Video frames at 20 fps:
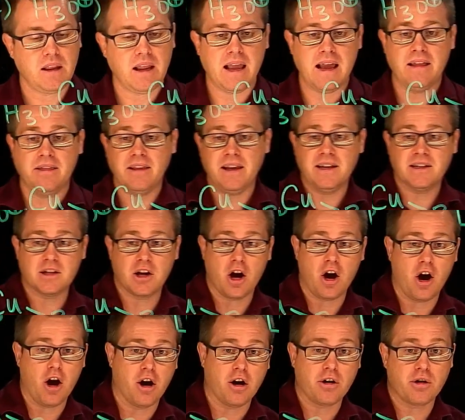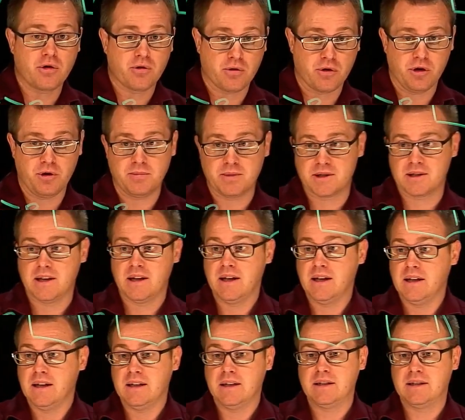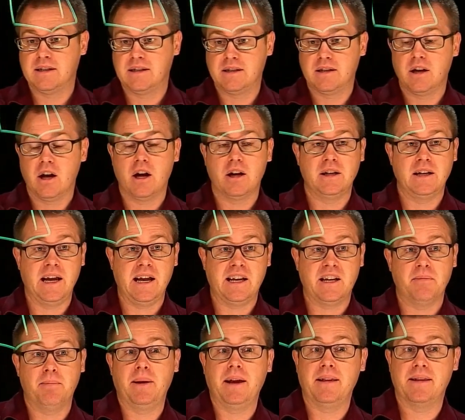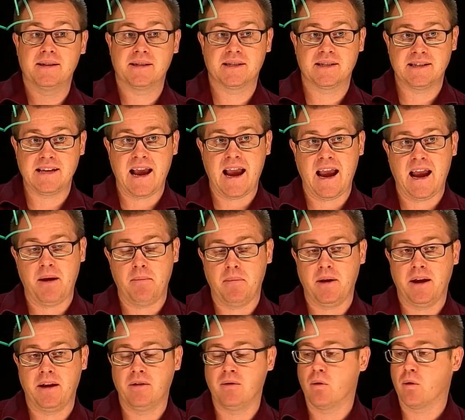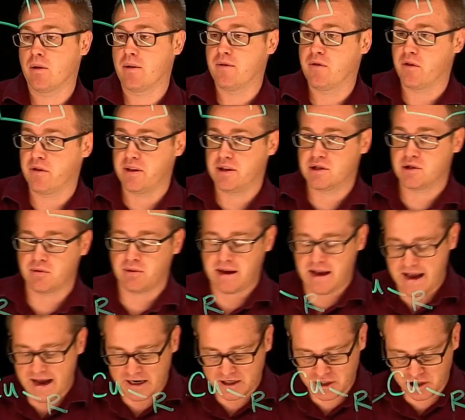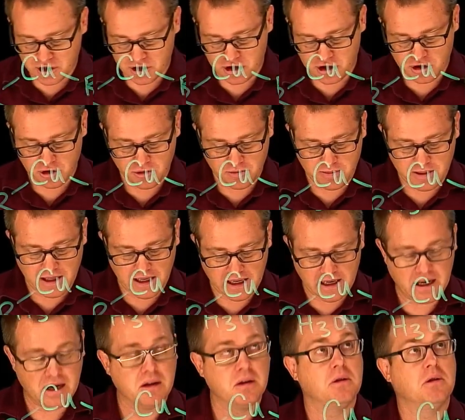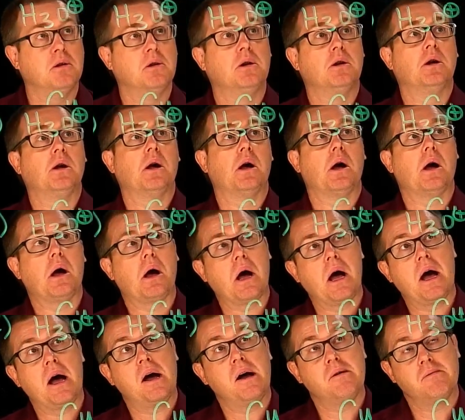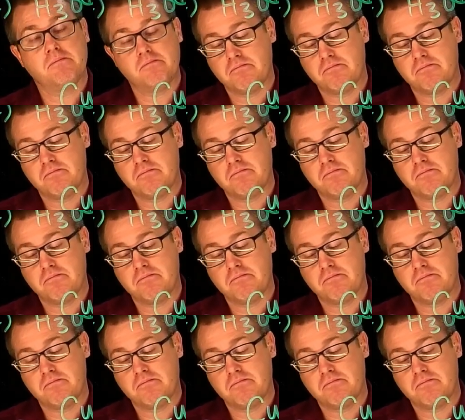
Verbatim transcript: And these R groups need to be the same in order for this reaction to be uh,